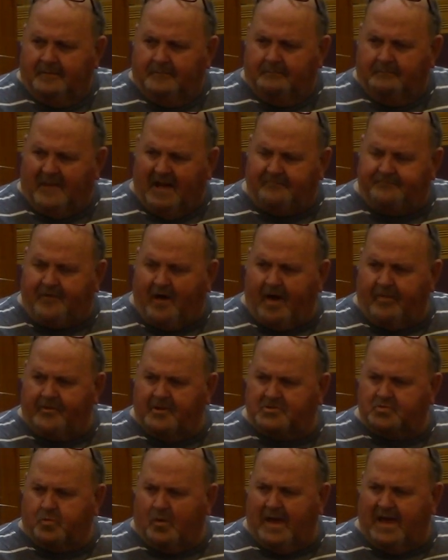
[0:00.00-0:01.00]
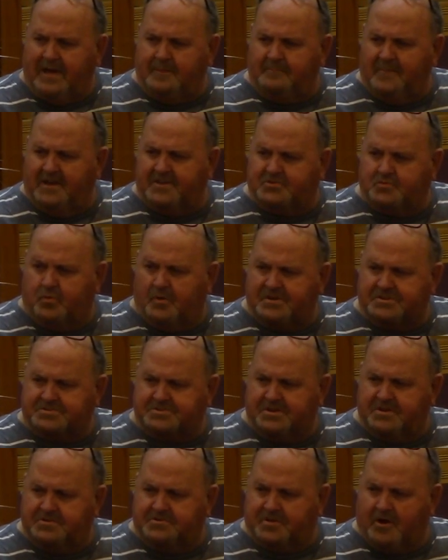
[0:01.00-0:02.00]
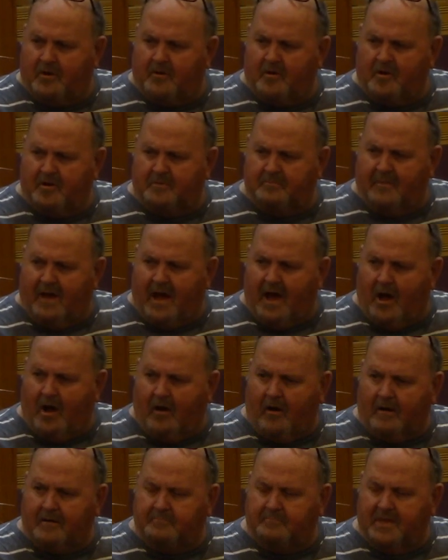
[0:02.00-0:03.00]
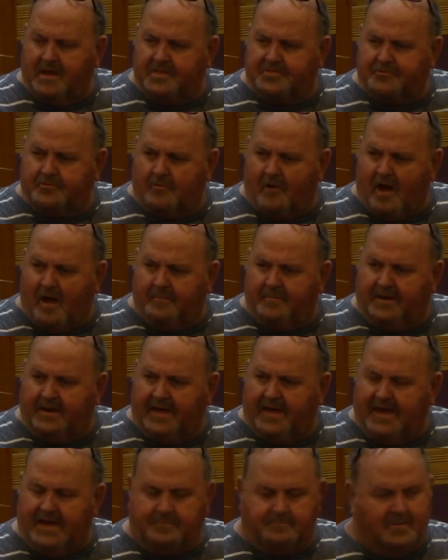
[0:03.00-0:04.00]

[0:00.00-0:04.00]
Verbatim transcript: My father's way may twist and turn, my heart may throb and ache,